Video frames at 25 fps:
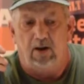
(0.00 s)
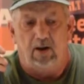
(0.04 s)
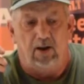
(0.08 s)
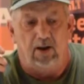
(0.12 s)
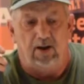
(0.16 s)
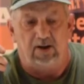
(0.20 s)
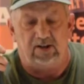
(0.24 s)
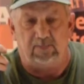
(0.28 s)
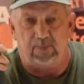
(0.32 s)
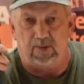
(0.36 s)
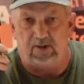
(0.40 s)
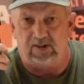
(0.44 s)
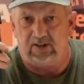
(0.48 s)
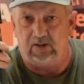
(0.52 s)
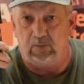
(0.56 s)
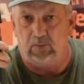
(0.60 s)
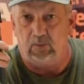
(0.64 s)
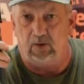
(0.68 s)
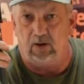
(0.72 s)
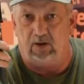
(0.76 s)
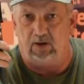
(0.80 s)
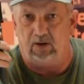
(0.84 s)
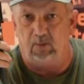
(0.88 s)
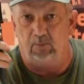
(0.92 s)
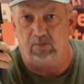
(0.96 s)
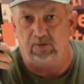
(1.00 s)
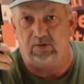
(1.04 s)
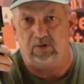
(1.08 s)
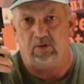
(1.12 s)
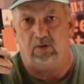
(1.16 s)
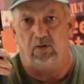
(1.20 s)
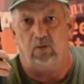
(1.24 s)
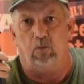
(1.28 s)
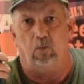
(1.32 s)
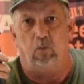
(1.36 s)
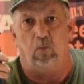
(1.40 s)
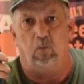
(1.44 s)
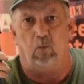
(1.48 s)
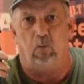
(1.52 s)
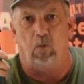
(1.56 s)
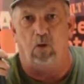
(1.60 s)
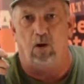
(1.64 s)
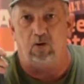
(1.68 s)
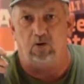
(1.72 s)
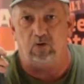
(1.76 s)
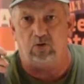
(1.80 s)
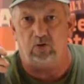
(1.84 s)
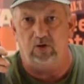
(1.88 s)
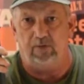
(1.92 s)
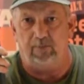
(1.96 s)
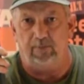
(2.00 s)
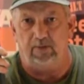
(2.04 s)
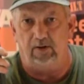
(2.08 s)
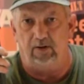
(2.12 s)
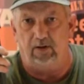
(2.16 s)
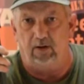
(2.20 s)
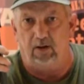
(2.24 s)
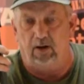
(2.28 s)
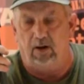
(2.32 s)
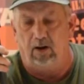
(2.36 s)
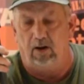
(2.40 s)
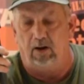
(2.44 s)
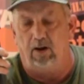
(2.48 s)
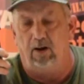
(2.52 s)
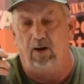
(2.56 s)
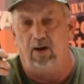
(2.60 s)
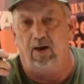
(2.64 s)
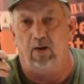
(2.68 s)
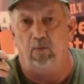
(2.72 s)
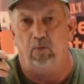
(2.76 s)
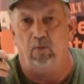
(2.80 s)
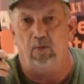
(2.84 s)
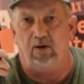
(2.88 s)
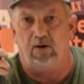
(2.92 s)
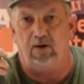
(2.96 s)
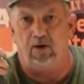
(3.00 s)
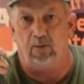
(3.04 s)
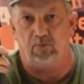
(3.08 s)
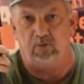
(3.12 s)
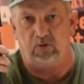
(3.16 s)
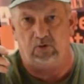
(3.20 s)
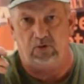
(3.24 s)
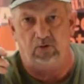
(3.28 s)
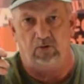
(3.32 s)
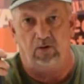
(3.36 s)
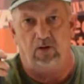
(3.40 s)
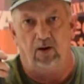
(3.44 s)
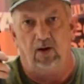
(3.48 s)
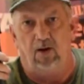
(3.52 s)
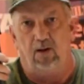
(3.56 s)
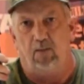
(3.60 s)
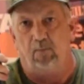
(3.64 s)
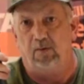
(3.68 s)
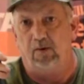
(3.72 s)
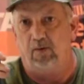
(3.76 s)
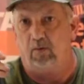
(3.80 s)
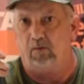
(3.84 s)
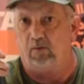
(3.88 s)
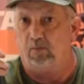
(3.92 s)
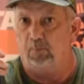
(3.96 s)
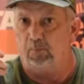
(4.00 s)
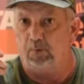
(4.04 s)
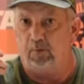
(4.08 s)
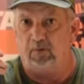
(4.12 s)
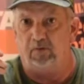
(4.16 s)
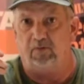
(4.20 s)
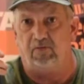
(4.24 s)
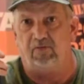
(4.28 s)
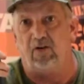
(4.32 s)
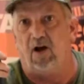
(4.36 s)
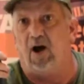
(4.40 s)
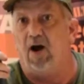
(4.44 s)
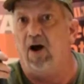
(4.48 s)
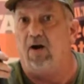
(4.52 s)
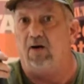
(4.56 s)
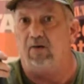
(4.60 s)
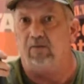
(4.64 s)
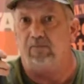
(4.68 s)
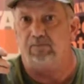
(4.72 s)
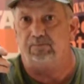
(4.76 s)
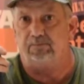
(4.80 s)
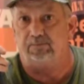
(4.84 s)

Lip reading: Especially when it comes to water treatment and when it comes to being able to build a fire.